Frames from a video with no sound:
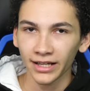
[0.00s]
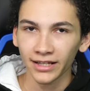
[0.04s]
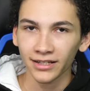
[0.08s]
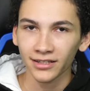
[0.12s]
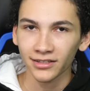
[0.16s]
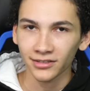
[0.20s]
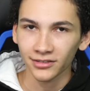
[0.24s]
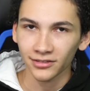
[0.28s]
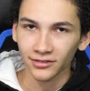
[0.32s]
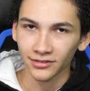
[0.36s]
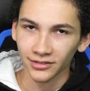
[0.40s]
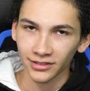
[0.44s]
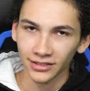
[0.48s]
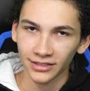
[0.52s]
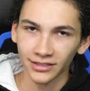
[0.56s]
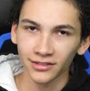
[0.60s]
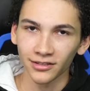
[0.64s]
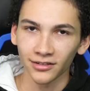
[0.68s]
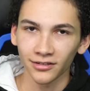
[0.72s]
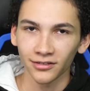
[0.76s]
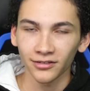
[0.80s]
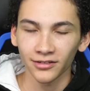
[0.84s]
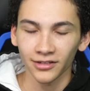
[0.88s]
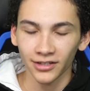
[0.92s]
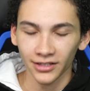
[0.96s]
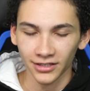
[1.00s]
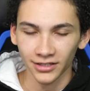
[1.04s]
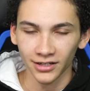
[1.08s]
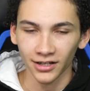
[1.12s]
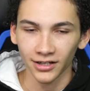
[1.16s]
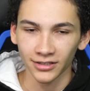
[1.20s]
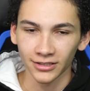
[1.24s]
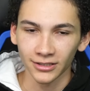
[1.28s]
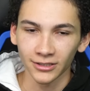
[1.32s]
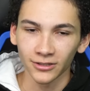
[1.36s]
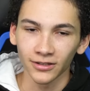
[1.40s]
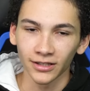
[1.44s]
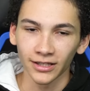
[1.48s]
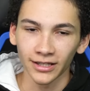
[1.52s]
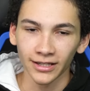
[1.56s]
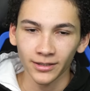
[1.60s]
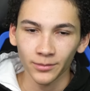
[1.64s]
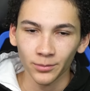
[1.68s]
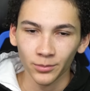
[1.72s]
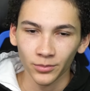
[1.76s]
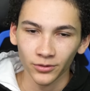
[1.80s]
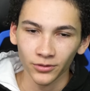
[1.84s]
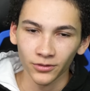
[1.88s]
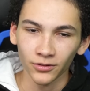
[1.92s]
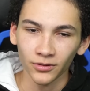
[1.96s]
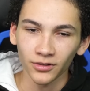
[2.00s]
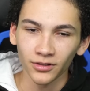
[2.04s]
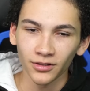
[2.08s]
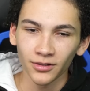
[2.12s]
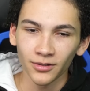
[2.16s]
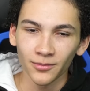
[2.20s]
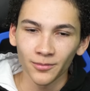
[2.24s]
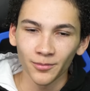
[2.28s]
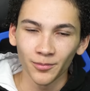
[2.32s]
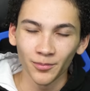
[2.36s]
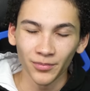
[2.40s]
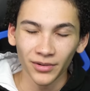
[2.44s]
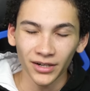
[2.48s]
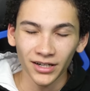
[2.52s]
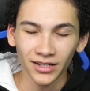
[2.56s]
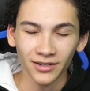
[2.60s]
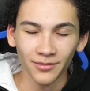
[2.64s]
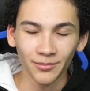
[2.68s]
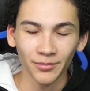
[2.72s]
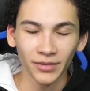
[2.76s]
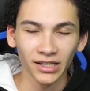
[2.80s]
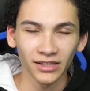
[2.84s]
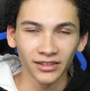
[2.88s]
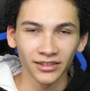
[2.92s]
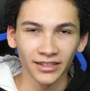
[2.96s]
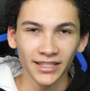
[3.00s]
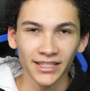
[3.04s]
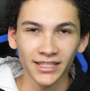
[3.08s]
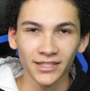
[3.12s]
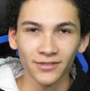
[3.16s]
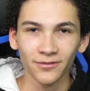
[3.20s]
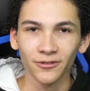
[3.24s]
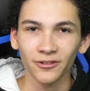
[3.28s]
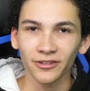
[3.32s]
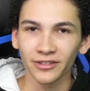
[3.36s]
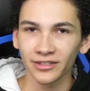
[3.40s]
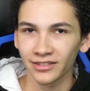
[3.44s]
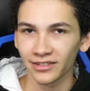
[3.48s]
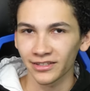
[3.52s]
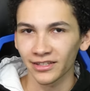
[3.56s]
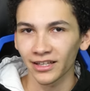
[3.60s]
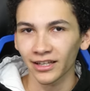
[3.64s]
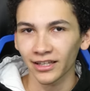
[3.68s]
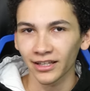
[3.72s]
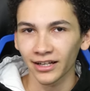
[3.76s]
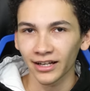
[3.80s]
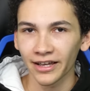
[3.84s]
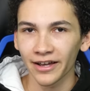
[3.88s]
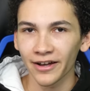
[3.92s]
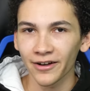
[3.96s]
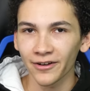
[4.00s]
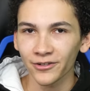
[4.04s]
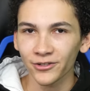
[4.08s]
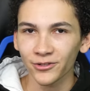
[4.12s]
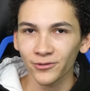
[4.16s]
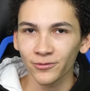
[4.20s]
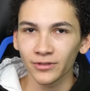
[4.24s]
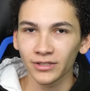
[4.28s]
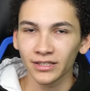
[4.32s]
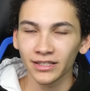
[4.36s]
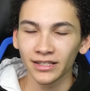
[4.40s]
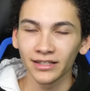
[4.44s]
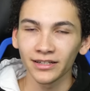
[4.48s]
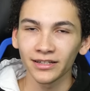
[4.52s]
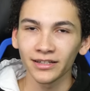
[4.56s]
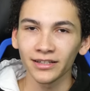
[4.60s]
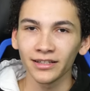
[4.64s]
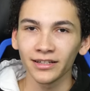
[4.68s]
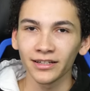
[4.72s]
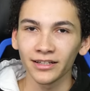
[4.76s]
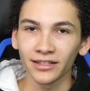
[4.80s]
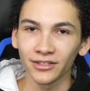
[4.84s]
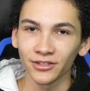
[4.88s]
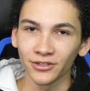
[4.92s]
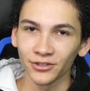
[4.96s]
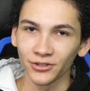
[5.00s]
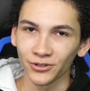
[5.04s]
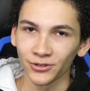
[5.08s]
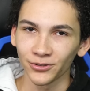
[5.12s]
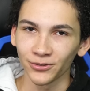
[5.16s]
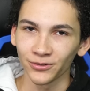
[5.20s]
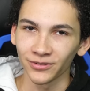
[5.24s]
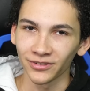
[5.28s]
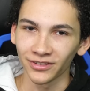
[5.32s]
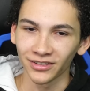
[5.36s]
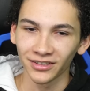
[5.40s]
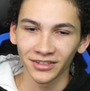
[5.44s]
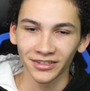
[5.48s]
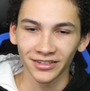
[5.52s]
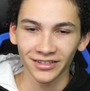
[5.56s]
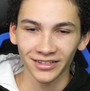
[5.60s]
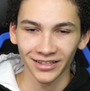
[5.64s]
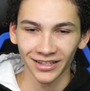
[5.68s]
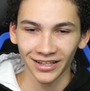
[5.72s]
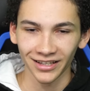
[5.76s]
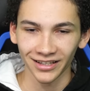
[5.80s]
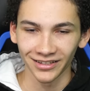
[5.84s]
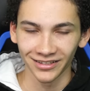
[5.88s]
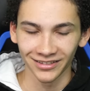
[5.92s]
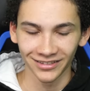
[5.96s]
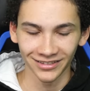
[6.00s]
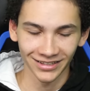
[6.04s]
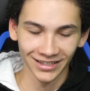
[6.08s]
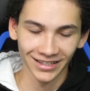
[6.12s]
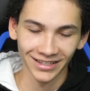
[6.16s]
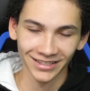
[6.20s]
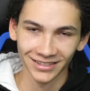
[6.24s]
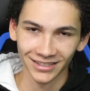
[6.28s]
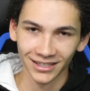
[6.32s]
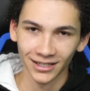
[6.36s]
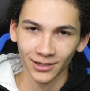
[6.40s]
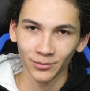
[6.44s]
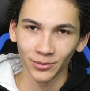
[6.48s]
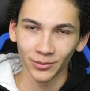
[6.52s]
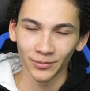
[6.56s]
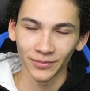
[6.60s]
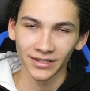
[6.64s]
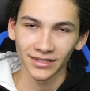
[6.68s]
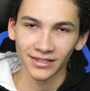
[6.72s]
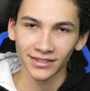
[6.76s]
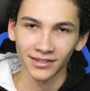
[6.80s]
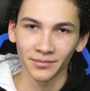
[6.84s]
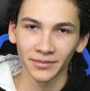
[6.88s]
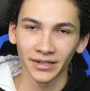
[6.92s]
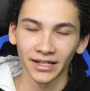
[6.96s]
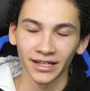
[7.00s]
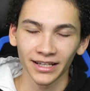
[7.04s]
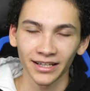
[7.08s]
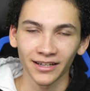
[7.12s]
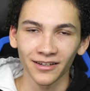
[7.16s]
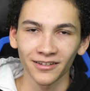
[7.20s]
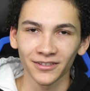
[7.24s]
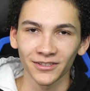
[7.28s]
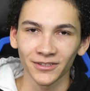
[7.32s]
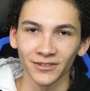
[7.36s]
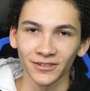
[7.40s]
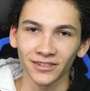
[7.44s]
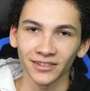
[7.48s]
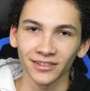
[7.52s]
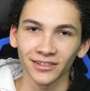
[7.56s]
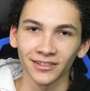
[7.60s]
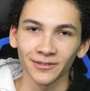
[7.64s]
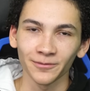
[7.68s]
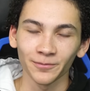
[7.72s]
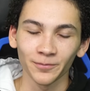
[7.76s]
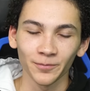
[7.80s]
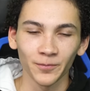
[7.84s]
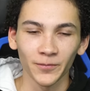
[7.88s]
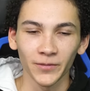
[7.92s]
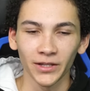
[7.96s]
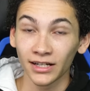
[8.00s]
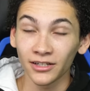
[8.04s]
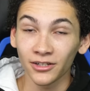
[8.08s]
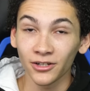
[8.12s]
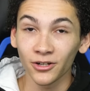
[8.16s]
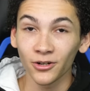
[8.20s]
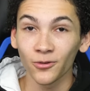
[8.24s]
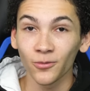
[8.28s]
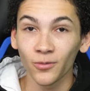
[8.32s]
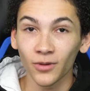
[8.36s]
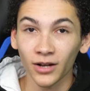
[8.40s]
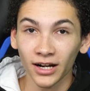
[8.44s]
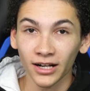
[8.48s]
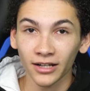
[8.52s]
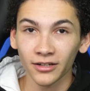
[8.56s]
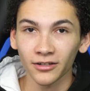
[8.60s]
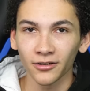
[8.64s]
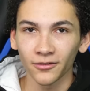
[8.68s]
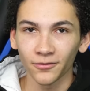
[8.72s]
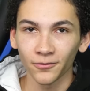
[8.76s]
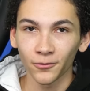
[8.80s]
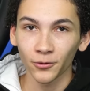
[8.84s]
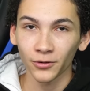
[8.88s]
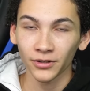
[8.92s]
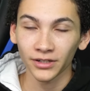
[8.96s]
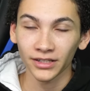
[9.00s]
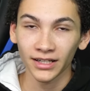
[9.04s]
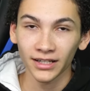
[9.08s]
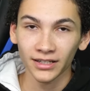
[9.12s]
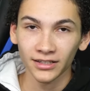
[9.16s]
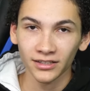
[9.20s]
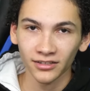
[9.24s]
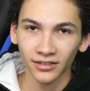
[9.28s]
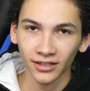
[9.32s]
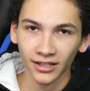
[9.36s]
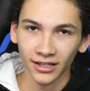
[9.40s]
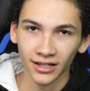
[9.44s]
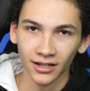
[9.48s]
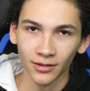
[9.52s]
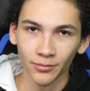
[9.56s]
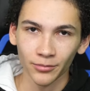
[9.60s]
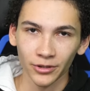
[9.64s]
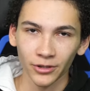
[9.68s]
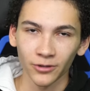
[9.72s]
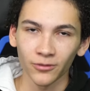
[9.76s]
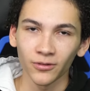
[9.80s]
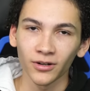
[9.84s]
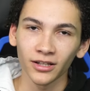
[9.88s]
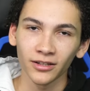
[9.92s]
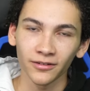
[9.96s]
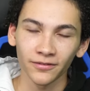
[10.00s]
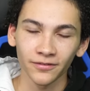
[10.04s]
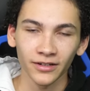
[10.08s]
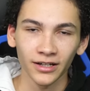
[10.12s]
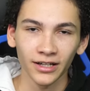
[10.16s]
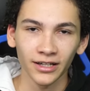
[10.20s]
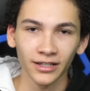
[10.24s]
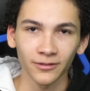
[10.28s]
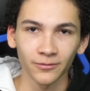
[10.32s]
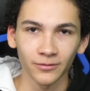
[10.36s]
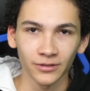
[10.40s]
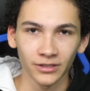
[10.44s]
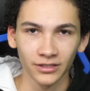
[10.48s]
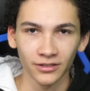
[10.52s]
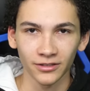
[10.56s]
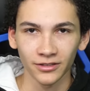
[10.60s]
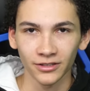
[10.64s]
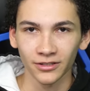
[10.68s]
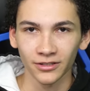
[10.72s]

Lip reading: Tax season is not until April, but my lease for this second house was ending in June, and it takes a couple months to buy a house usually. I didn't know what I could afford yet till I got pre-qualified, which